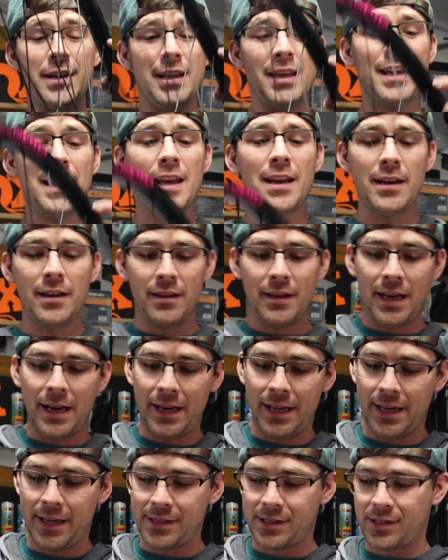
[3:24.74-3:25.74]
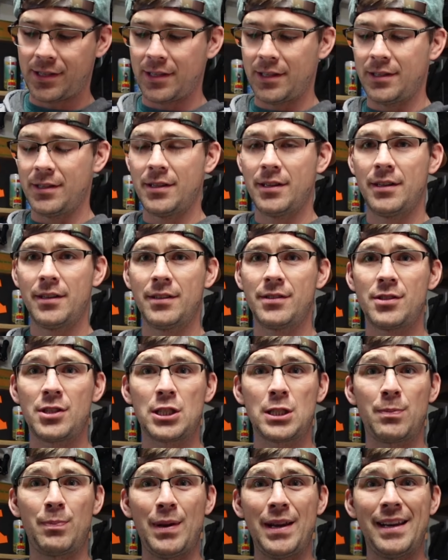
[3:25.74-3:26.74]
in. It is
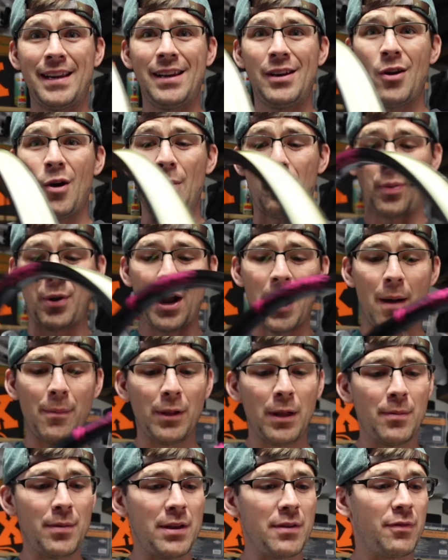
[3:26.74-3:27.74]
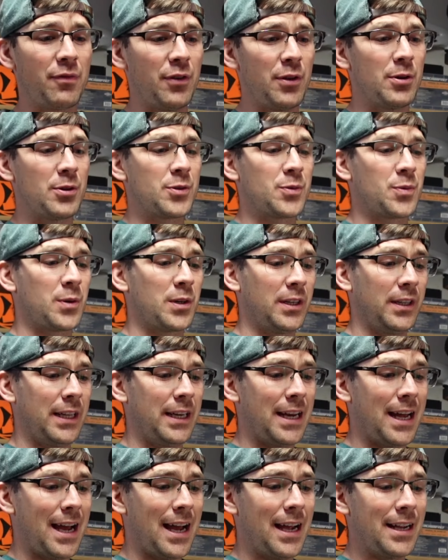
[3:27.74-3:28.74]
spinning no problem. It feels really
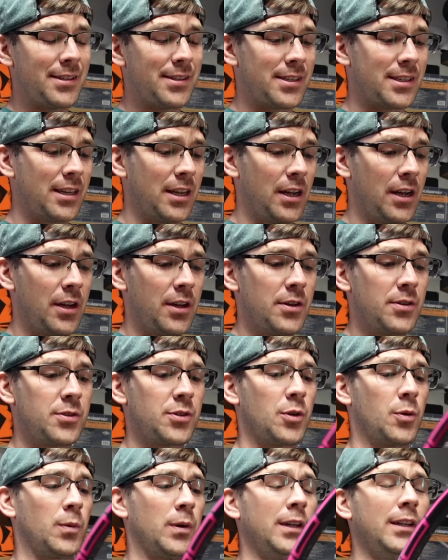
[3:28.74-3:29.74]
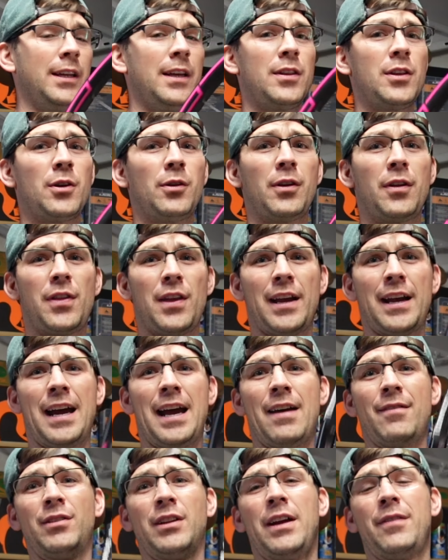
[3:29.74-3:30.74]
nice. So really the only thing I
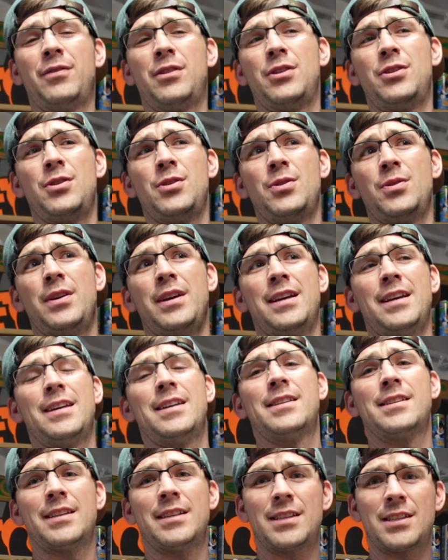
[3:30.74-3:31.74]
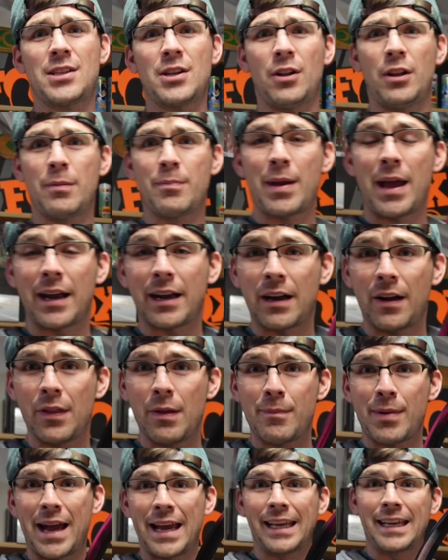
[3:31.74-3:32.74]
have left to do is install it back on the
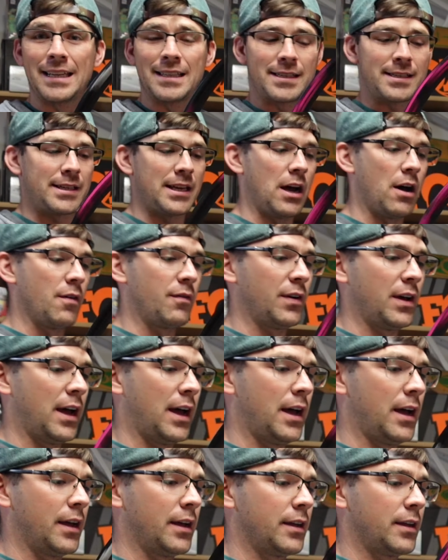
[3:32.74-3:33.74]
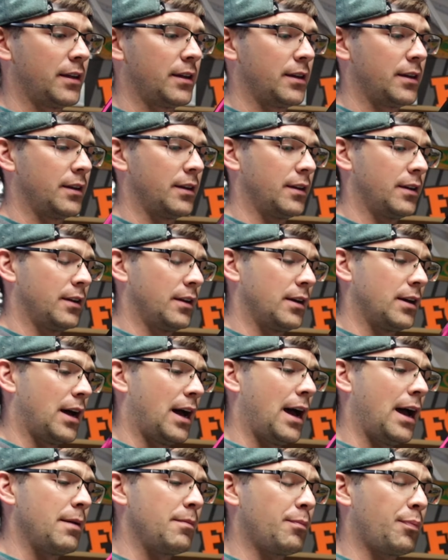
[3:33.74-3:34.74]
bike itself. I'm